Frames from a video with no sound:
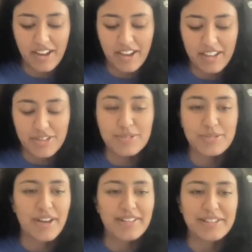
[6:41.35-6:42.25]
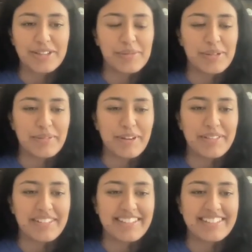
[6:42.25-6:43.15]
and you talked a little bit about
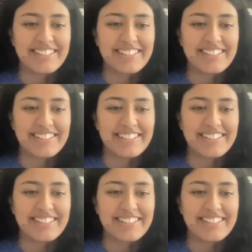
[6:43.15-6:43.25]
like